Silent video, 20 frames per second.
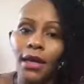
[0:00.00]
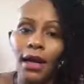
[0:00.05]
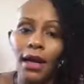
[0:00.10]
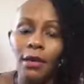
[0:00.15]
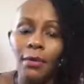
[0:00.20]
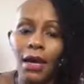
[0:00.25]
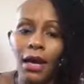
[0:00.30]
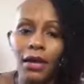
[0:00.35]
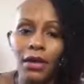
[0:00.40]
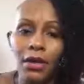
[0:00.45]

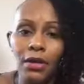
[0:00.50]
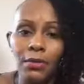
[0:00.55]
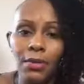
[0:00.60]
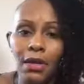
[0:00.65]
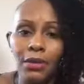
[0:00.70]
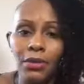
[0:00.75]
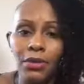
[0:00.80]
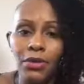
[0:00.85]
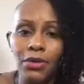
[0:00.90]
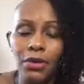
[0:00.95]
I'm not going to
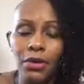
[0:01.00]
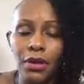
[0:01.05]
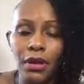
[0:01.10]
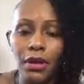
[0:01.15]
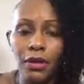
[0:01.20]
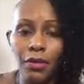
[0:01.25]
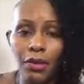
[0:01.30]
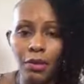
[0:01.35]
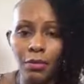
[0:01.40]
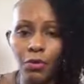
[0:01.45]
be able to do your
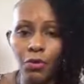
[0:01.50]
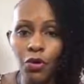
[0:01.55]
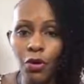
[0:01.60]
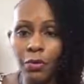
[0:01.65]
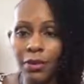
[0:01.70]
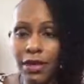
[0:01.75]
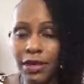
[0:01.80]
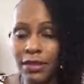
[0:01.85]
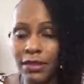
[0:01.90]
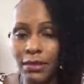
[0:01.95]
hair anymore
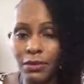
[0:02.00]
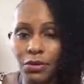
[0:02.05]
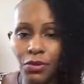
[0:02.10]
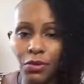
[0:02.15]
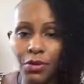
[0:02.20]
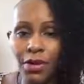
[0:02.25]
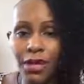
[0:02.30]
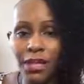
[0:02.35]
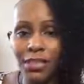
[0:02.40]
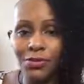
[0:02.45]
because I'm
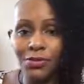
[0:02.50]
doing